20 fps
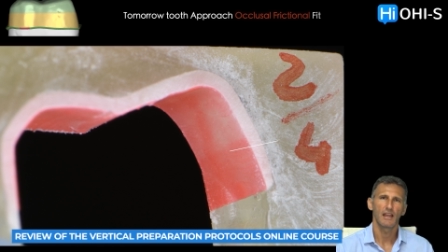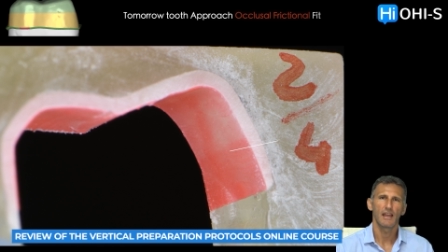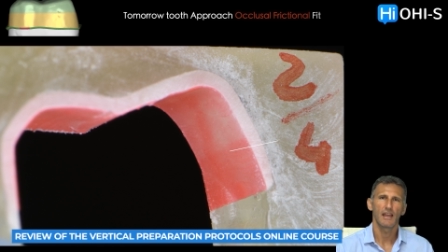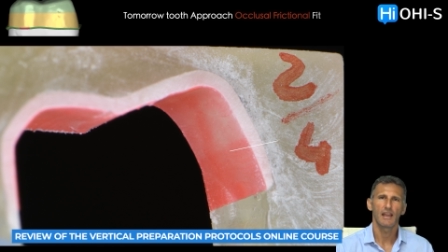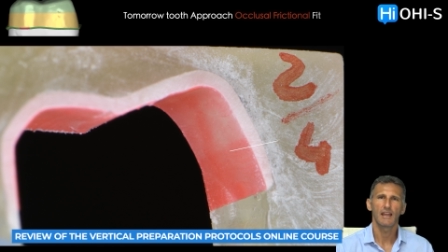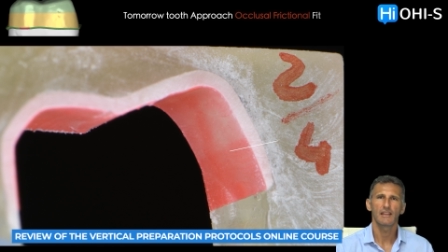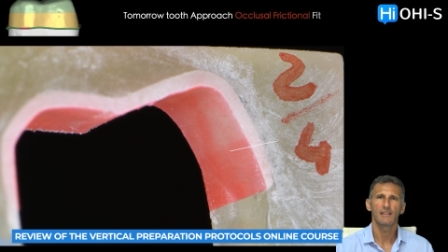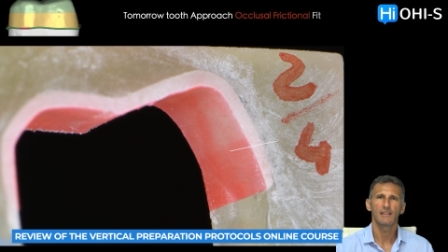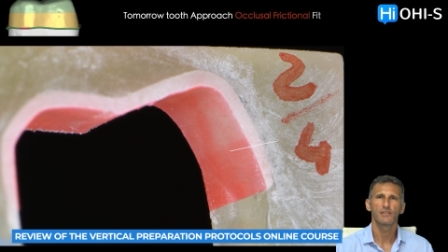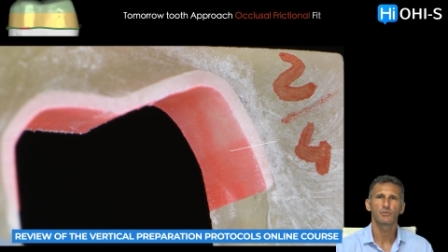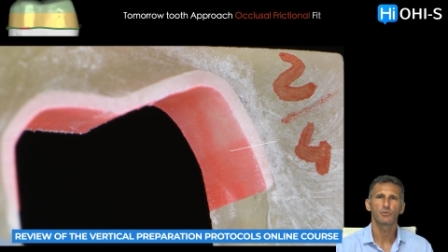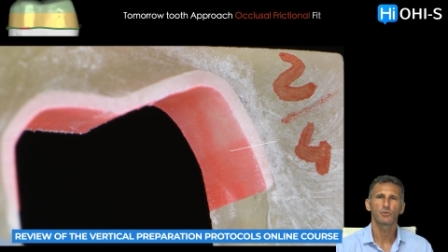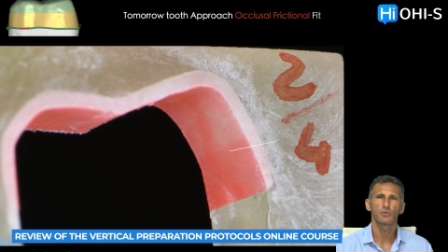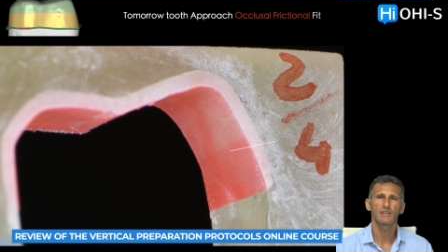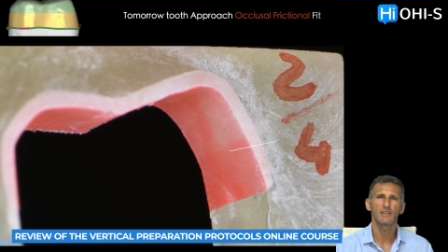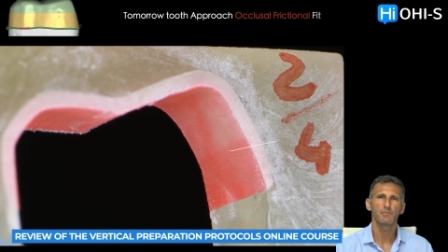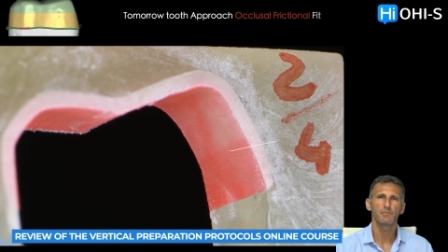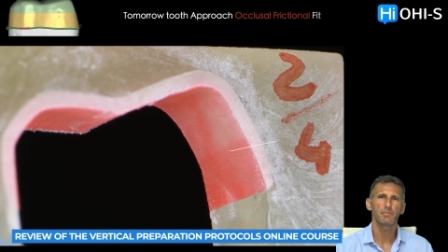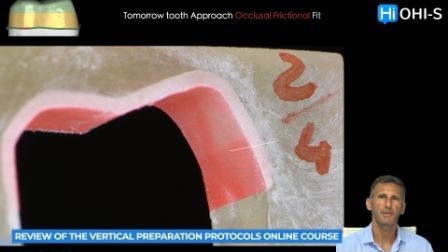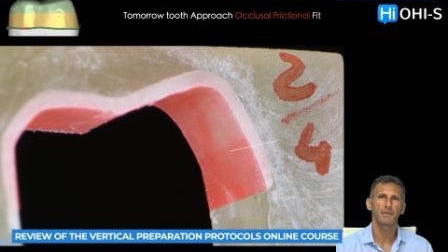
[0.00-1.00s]
and to
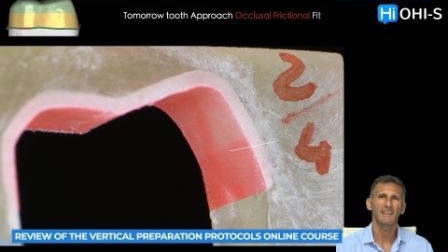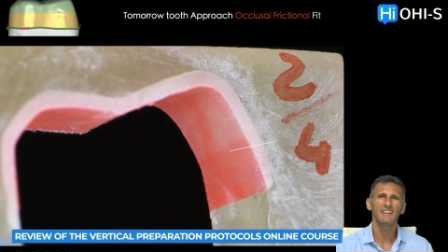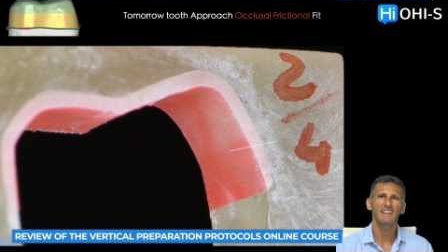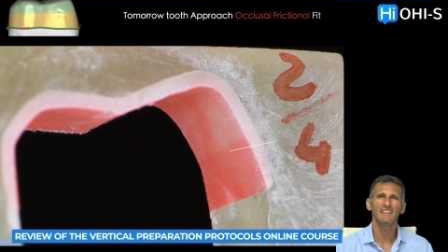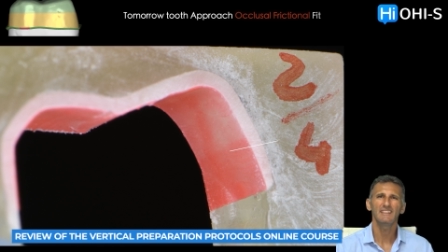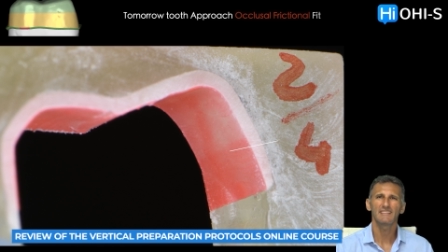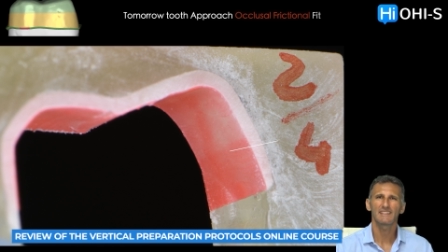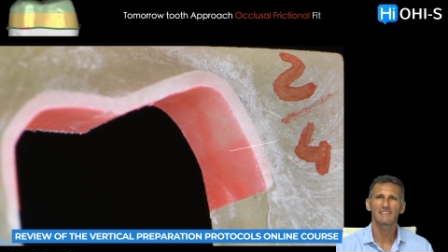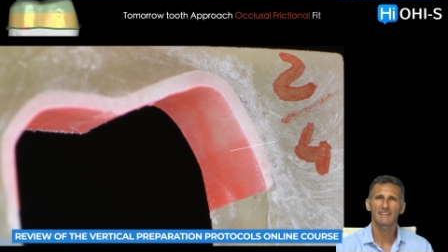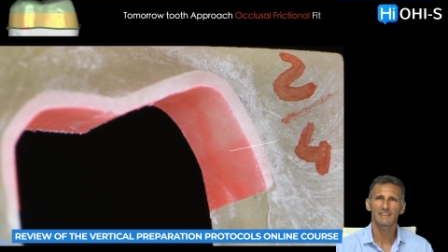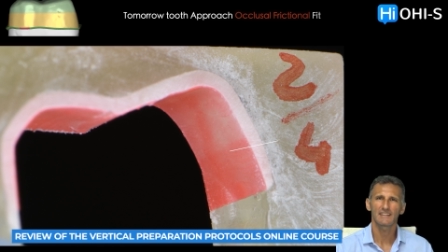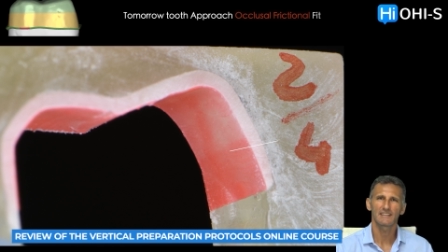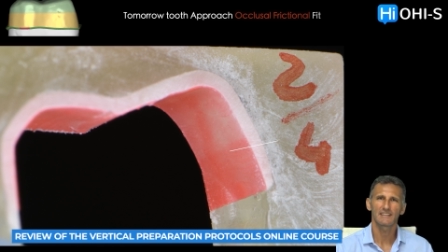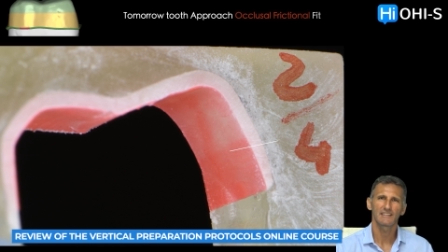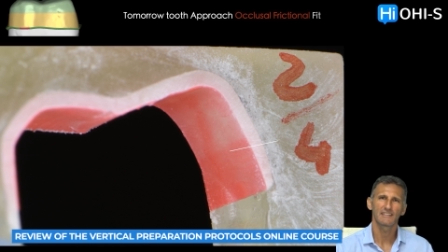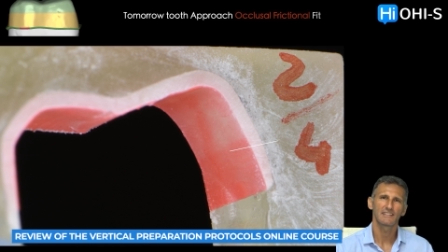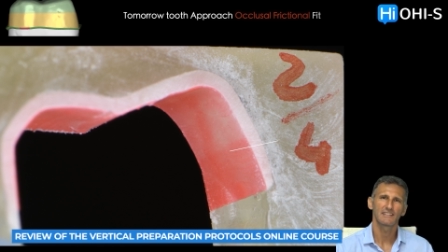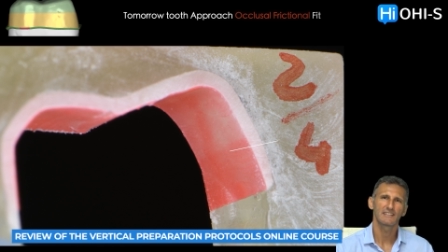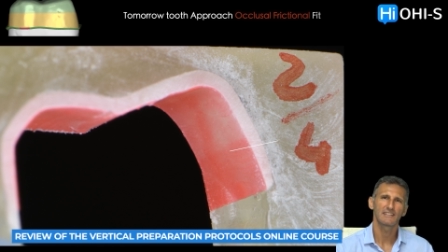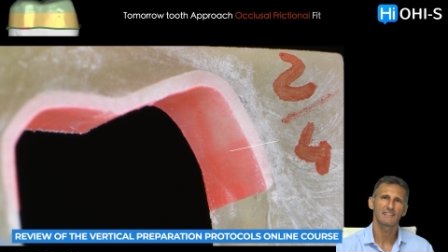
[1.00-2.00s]
keep intact
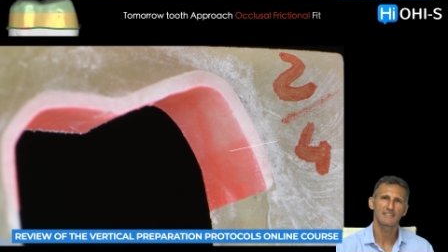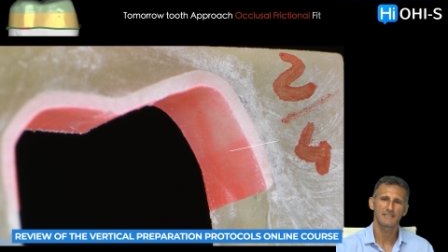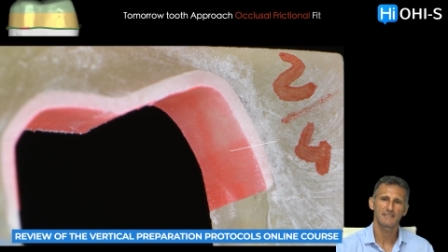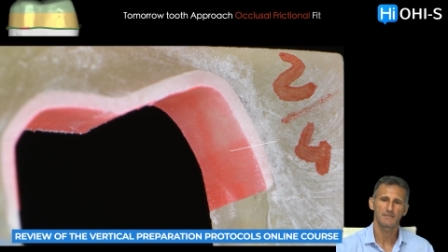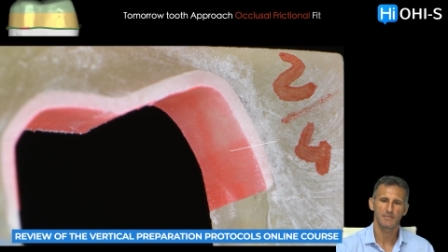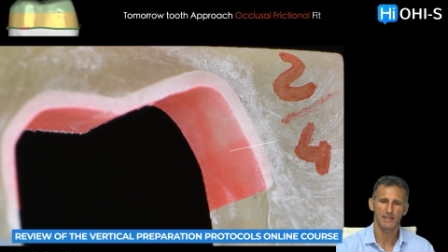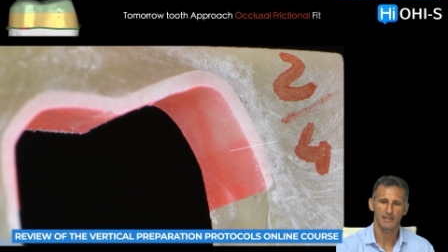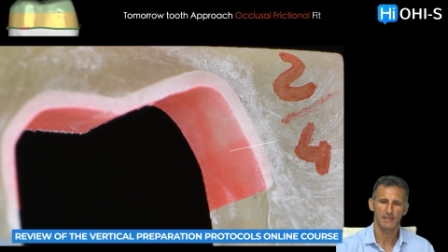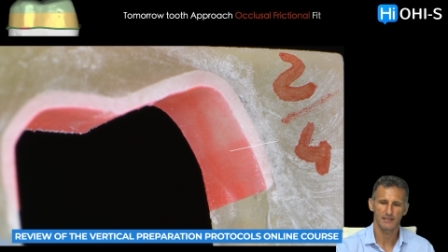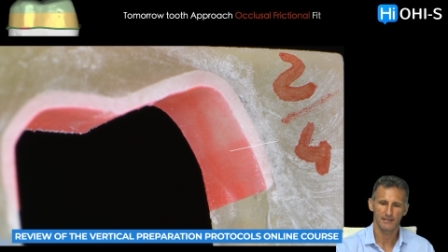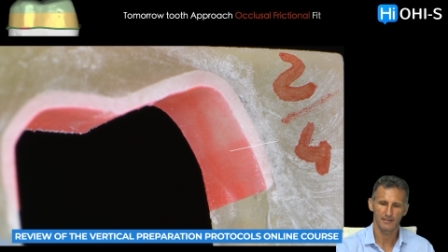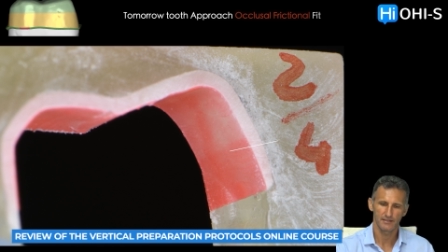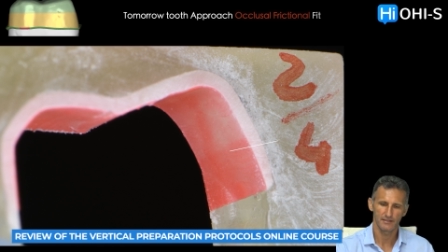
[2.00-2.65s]
the cement.